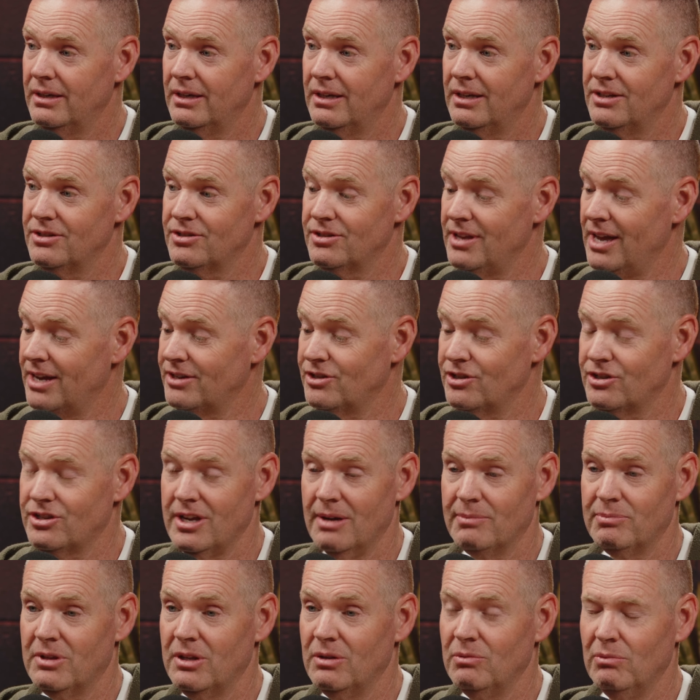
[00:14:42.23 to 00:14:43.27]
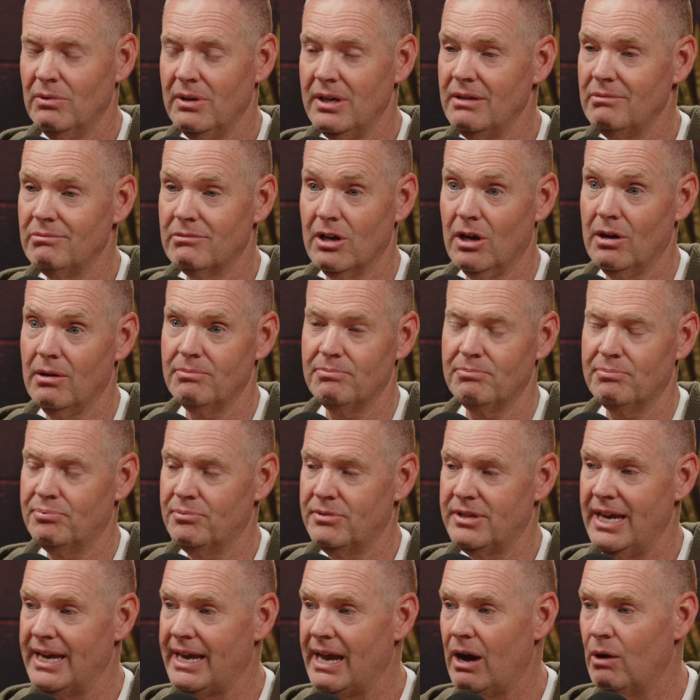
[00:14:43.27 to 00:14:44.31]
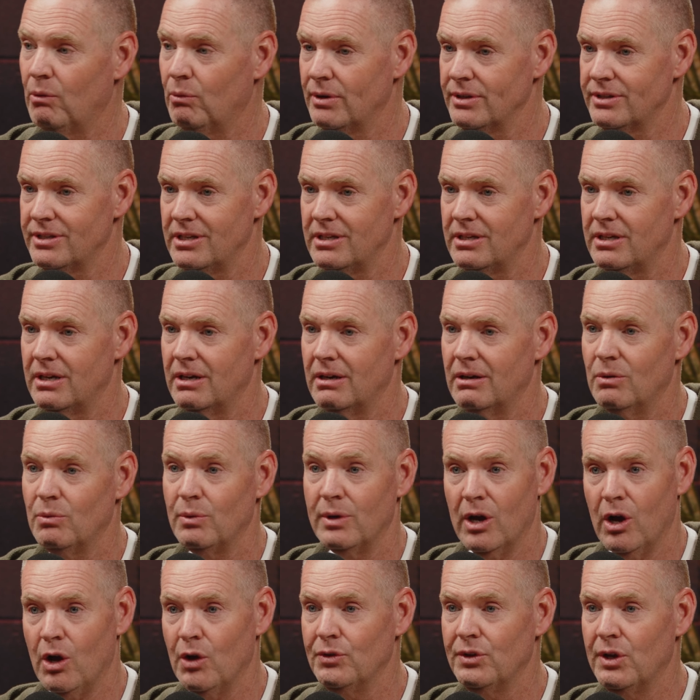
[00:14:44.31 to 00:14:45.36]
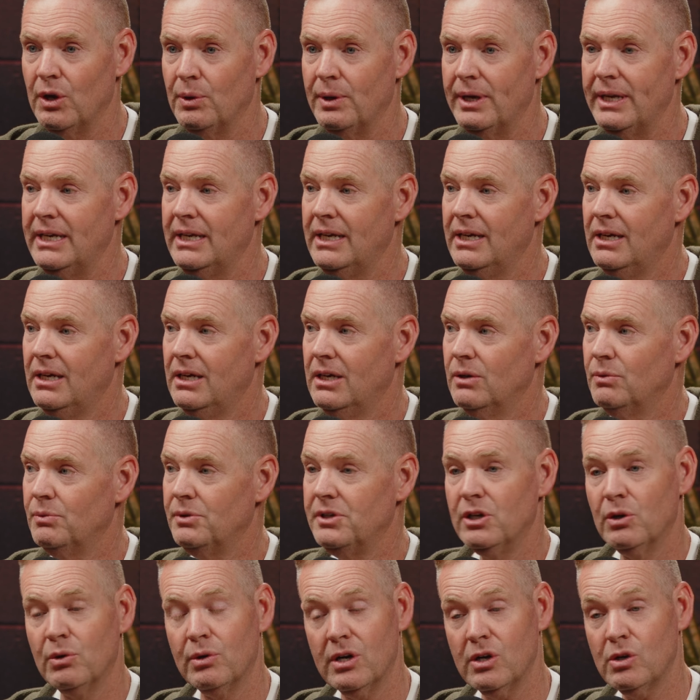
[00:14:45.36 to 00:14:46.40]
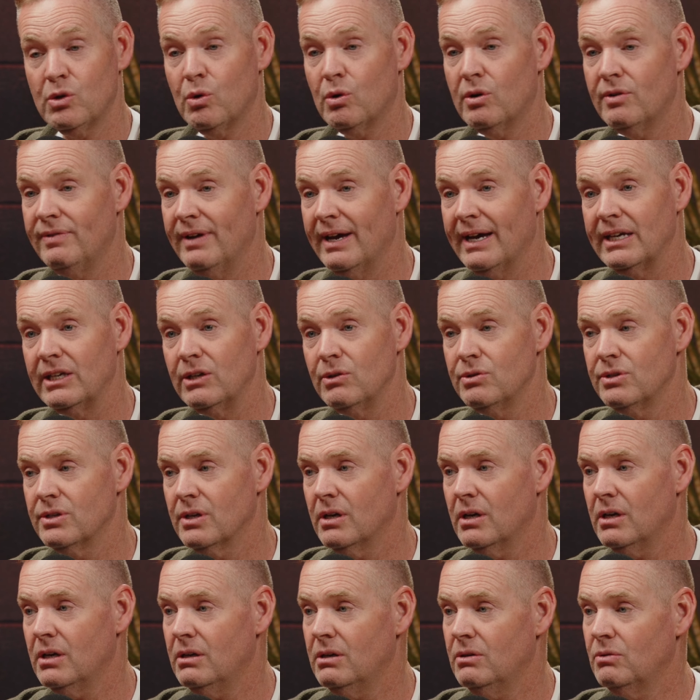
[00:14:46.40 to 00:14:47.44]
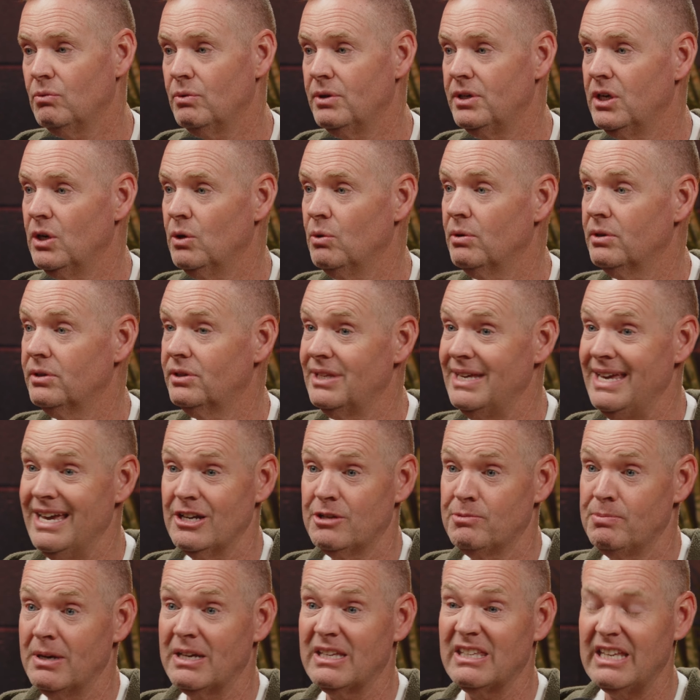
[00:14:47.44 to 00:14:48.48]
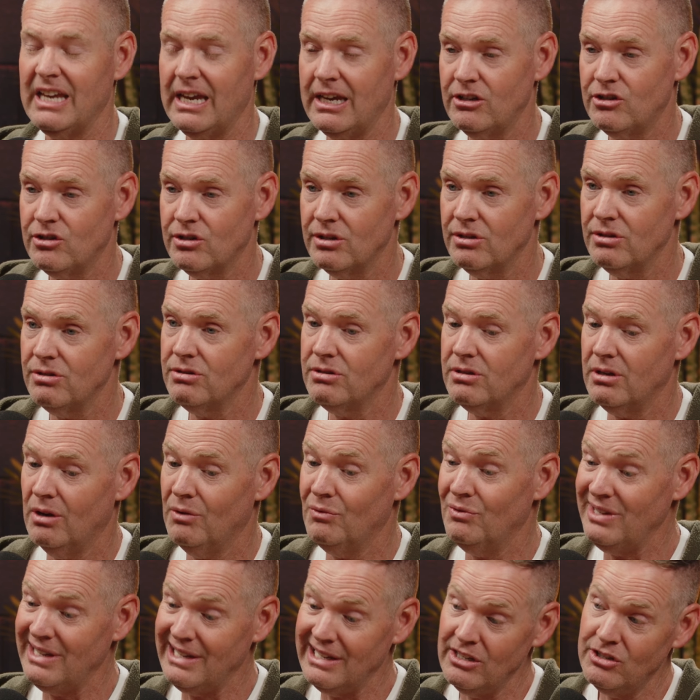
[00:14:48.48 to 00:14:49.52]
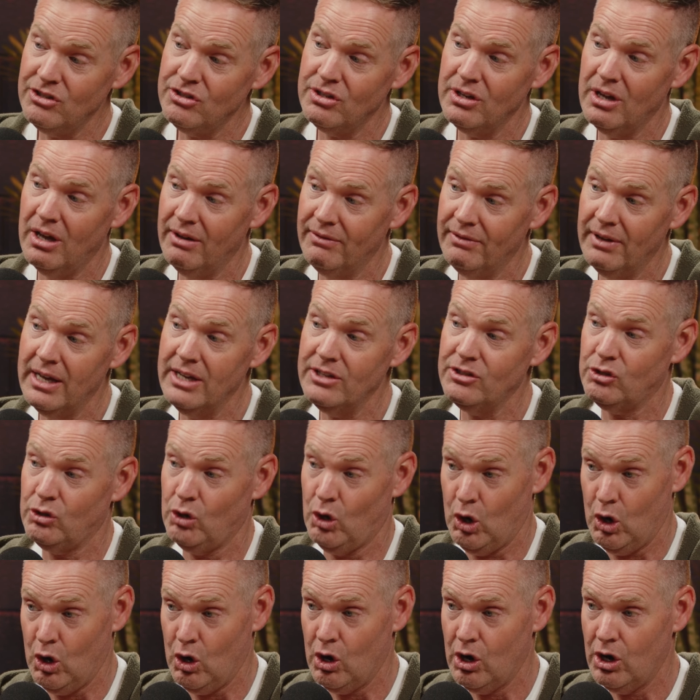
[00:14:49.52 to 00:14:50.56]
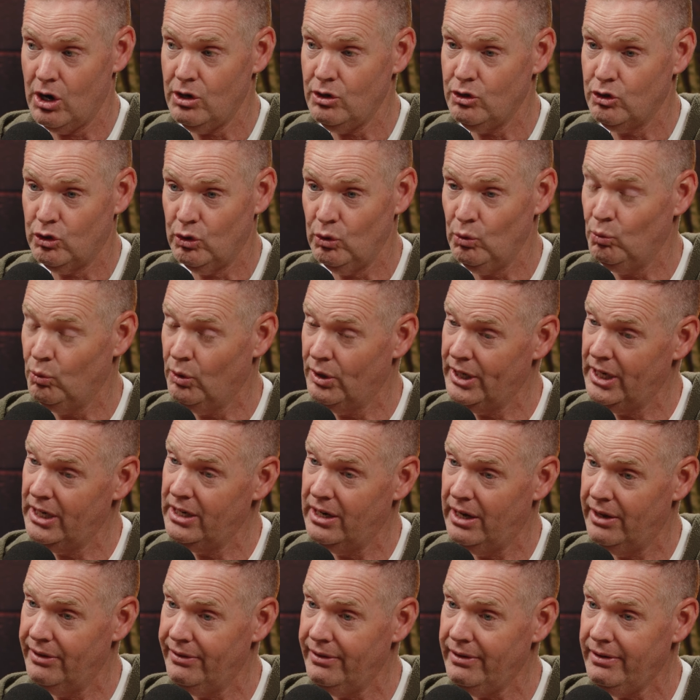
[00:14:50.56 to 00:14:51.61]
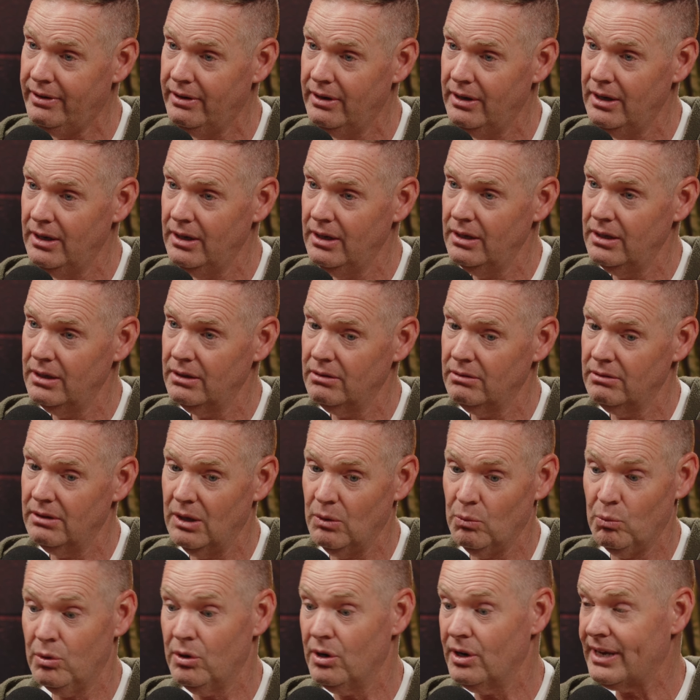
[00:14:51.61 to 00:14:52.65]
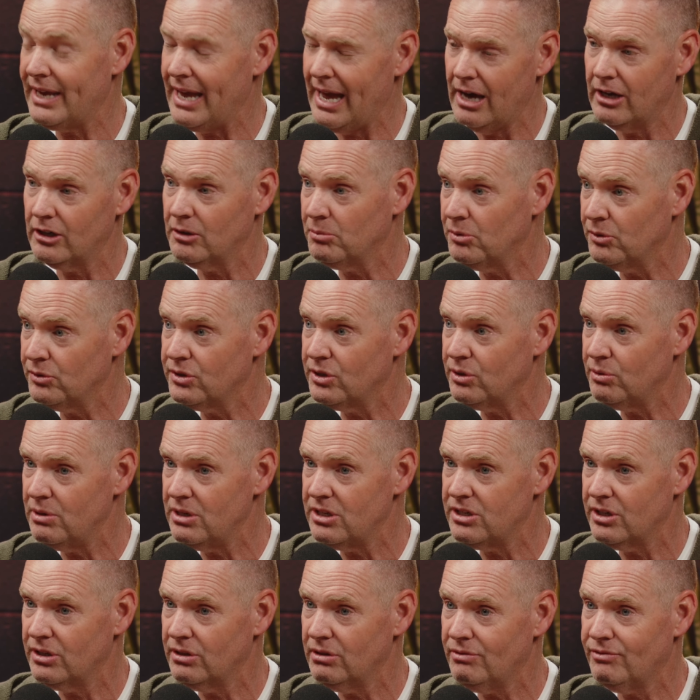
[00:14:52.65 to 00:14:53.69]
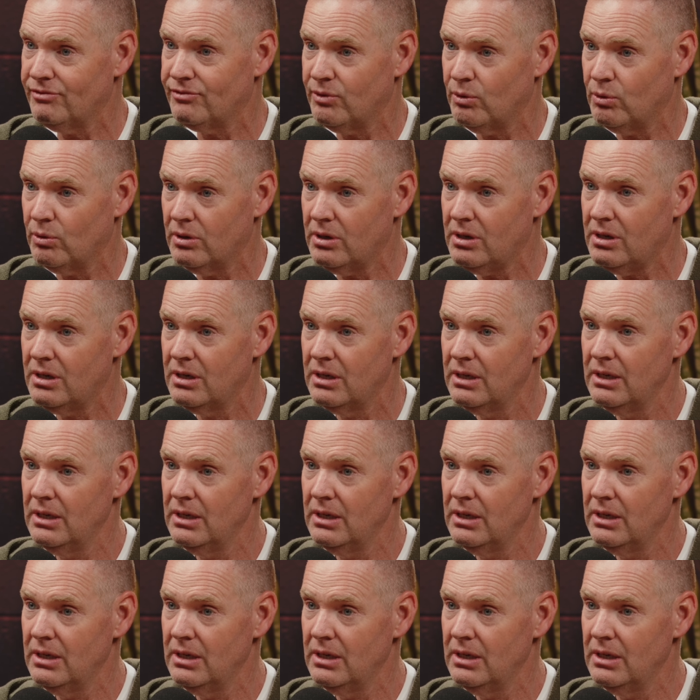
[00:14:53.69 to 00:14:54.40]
And it's not just mm-hmm. yeah. something we talk, take out once a year. We all know right. it. We know what our core values are. We know what the expectations of each of us are mm-hmm. to one another, that we're accountable to each other for